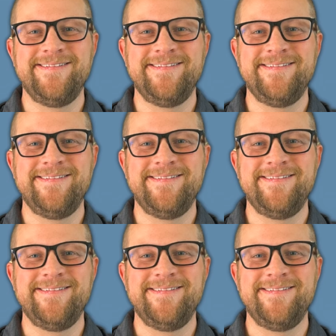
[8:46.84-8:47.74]

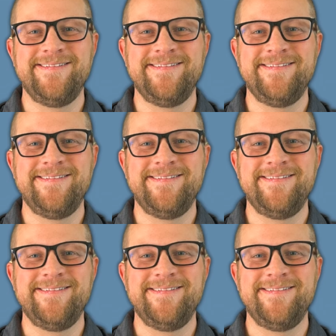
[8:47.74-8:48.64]

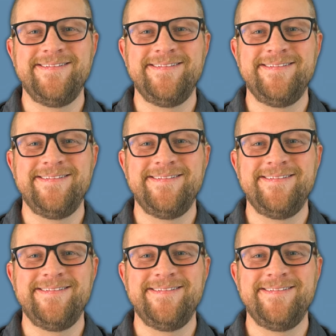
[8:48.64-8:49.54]

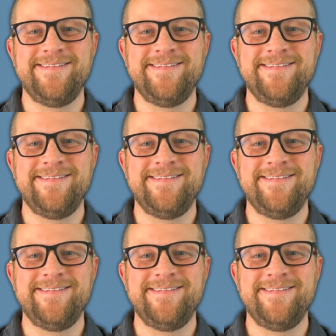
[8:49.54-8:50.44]

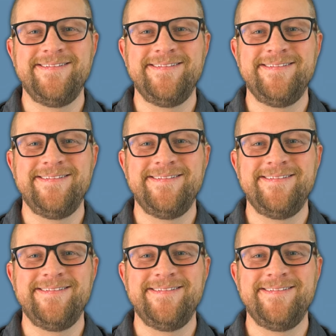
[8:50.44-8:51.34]

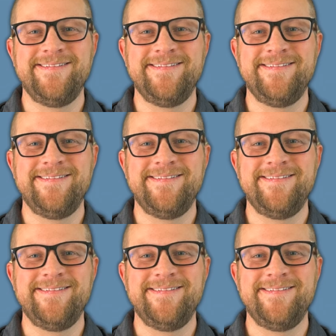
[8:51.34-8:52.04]
This is a still picture; no speech is visible.